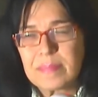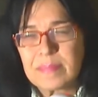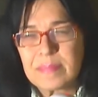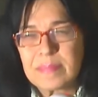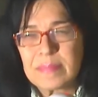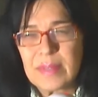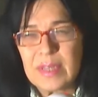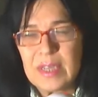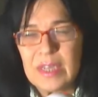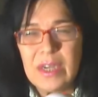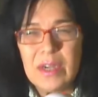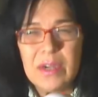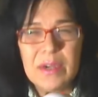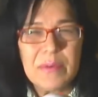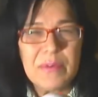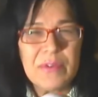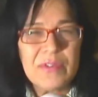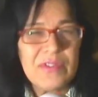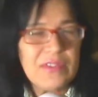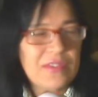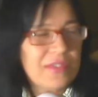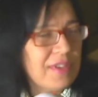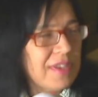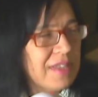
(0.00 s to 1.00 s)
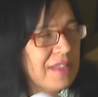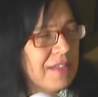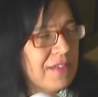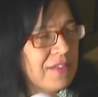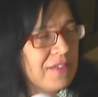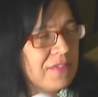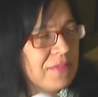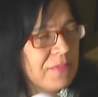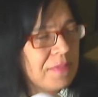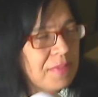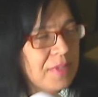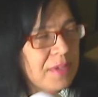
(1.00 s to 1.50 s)
you know, it was just like
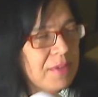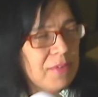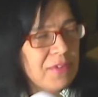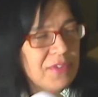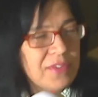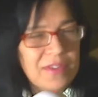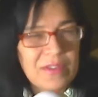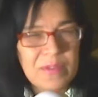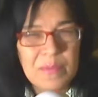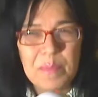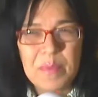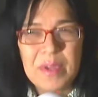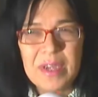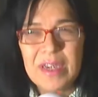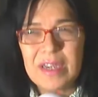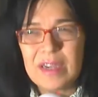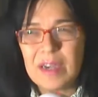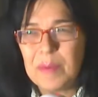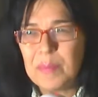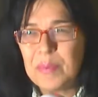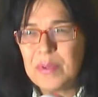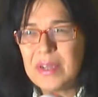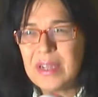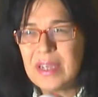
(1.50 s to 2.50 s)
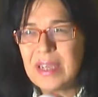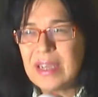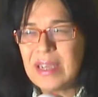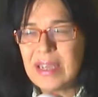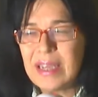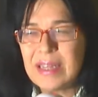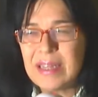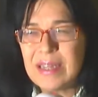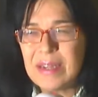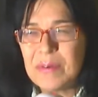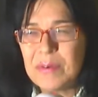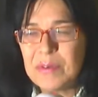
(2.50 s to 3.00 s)
this, it was this big company,
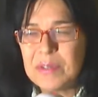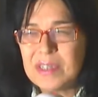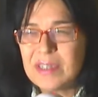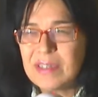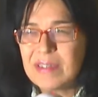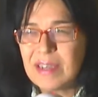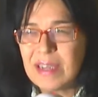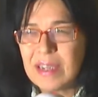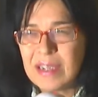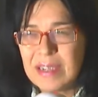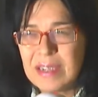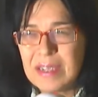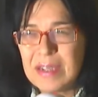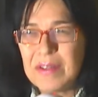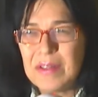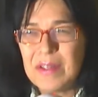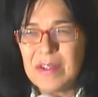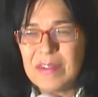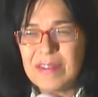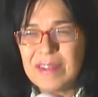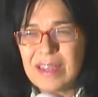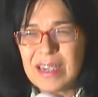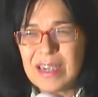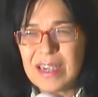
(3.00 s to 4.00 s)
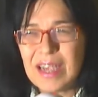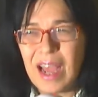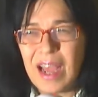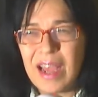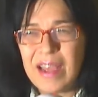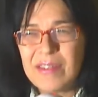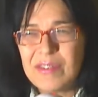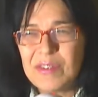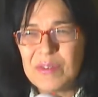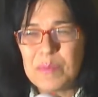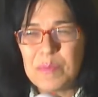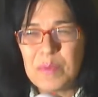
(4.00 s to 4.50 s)
and they were just like, you know, there's like
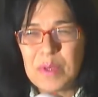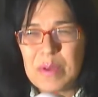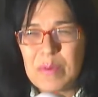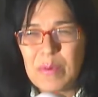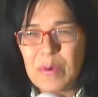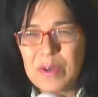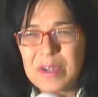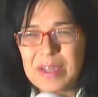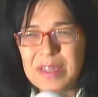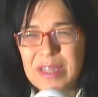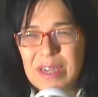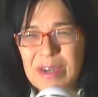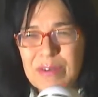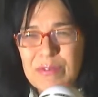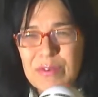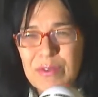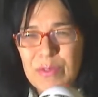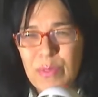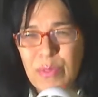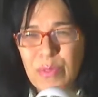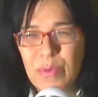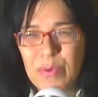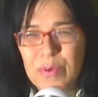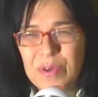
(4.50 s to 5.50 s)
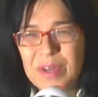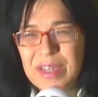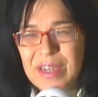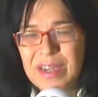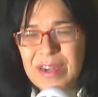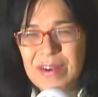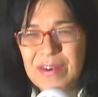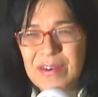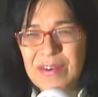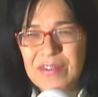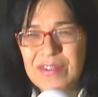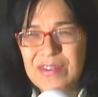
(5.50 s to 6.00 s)
guys who'd been working there for 30
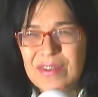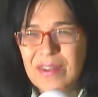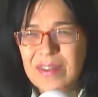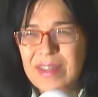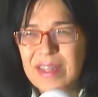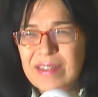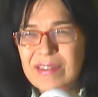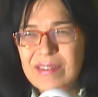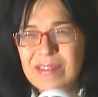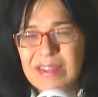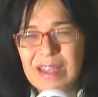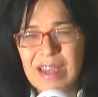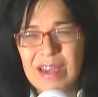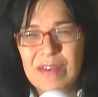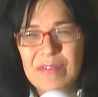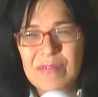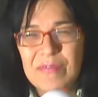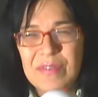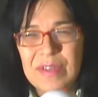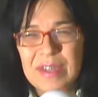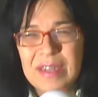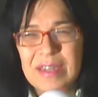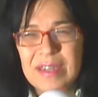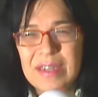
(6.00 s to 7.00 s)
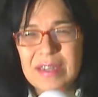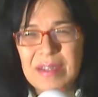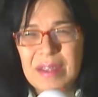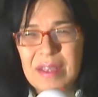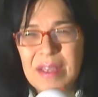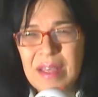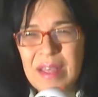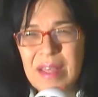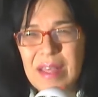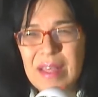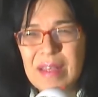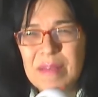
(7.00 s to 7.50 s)
years and all that stuff. And
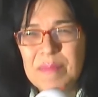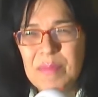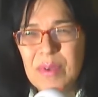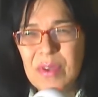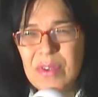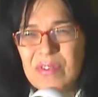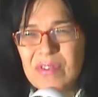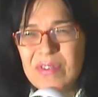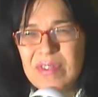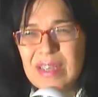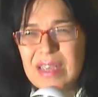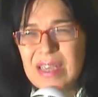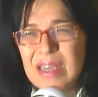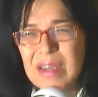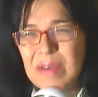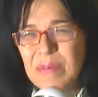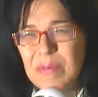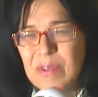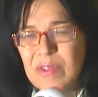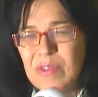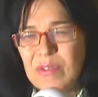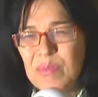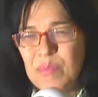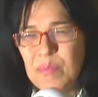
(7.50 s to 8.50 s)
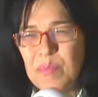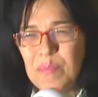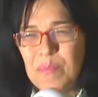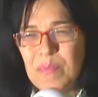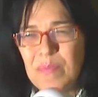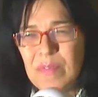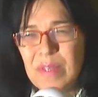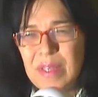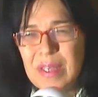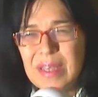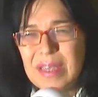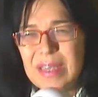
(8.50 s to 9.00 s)
mostly it was,
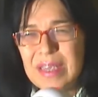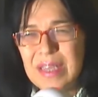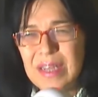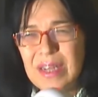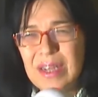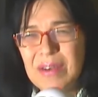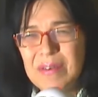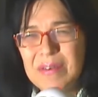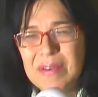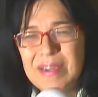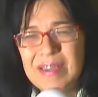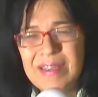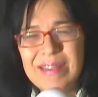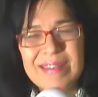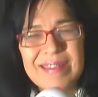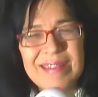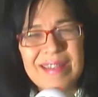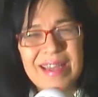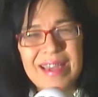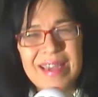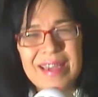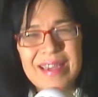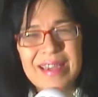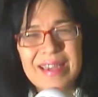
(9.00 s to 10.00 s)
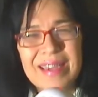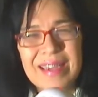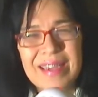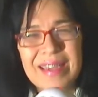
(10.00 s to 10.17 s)
you know, it's like,